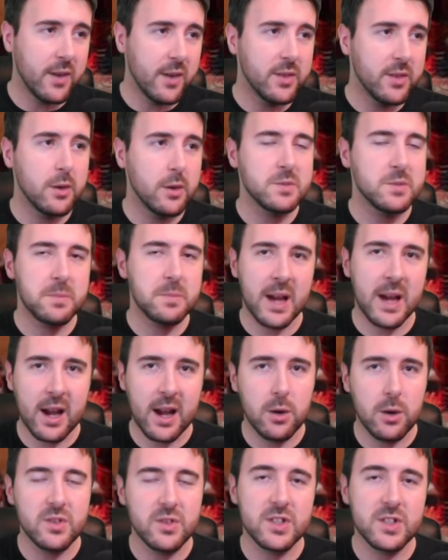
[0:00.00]
when those
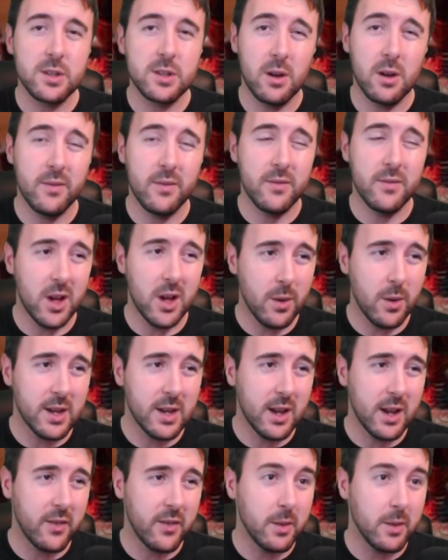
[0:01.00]
pals start
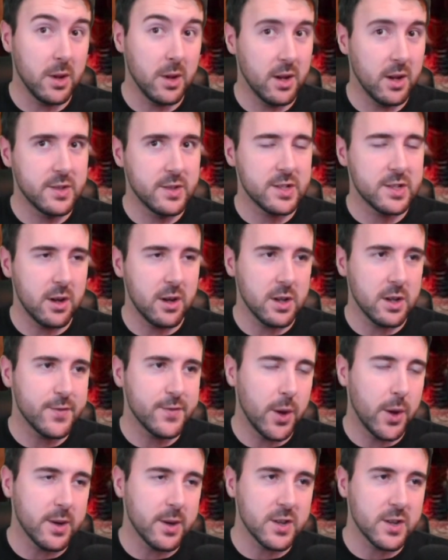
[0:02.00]
flowing and the blood starts
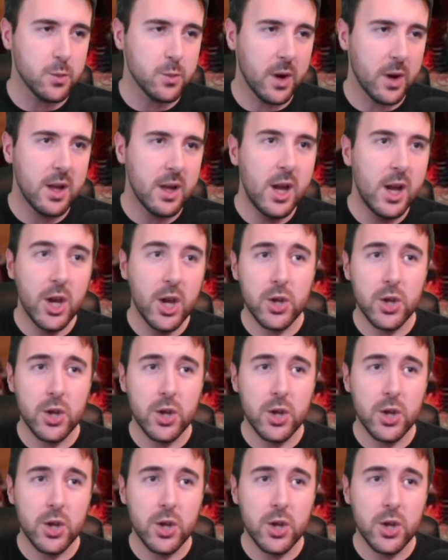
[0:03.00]
flowing as well,